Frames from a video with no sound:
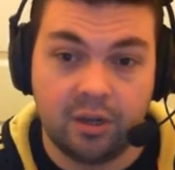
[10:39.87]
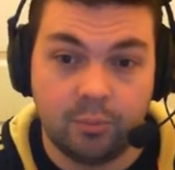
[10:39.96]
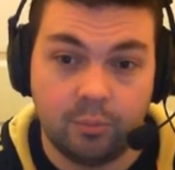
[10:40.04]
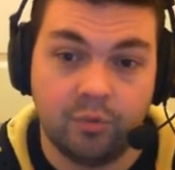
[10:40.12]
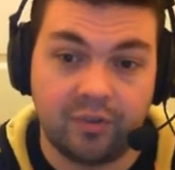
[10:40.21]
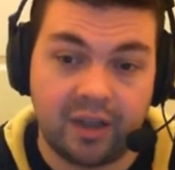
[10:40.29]

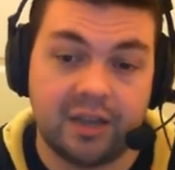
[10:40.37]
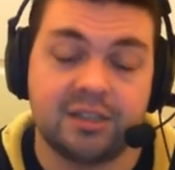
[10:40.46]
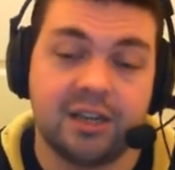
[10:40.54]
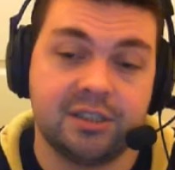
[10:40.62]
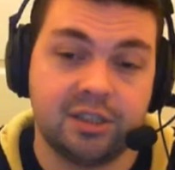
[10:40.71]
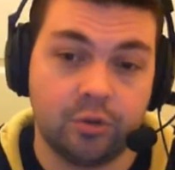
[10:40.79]
We've got a
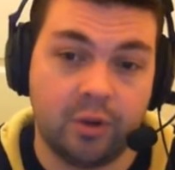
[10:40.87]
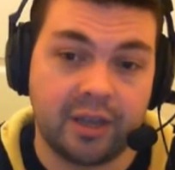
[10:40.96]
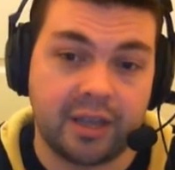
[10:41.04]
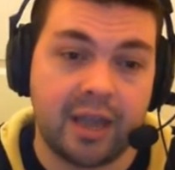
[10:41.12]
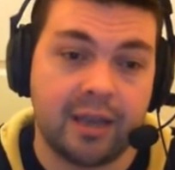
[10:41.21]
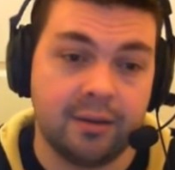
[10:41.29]
chance to do it
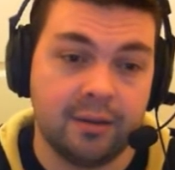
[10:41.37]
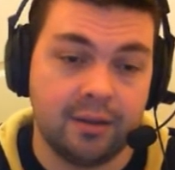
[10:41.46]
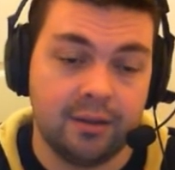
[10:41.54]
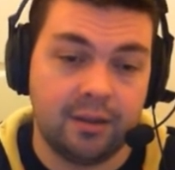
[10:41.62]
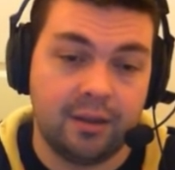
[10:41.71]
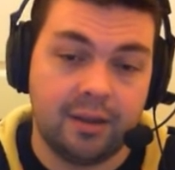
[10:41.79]
again.
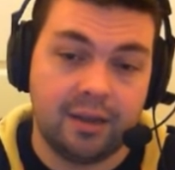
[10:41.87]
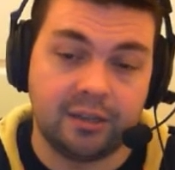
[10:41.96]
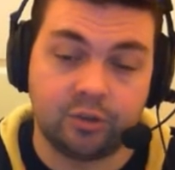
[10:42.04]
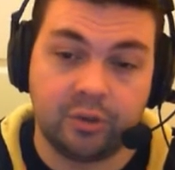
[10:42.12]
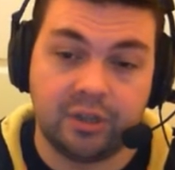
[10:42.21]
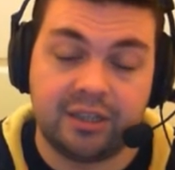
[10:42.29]
It's
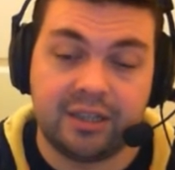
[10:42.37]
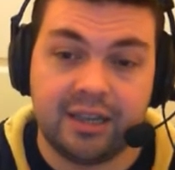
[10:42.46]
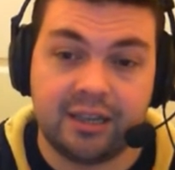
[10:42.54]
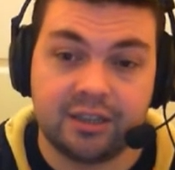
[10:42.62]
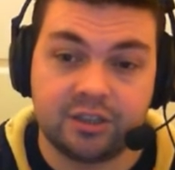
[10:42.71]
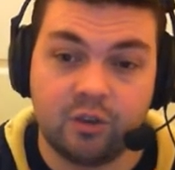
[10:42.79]
going to
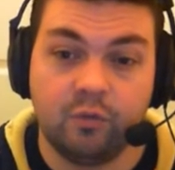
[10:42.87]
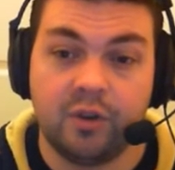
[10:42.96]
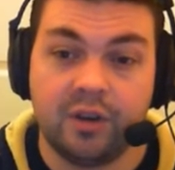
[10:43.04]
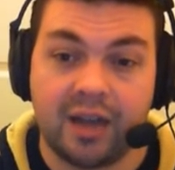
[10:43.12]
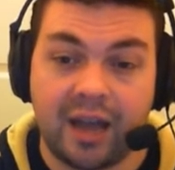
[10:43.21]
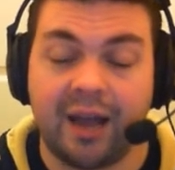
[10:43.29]
take
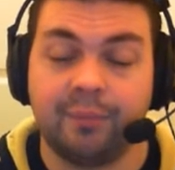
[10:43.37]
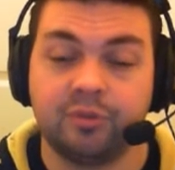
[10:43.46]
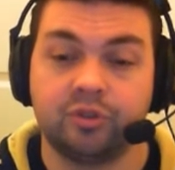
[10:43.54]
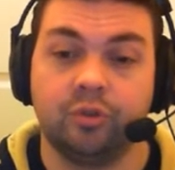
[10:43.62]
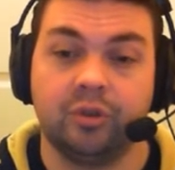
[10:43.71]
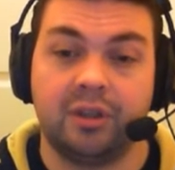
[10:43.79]
something
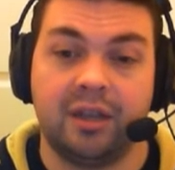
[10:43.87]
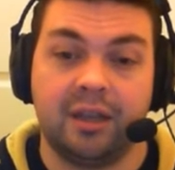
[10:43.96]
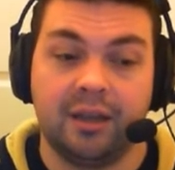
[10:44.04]
absolutely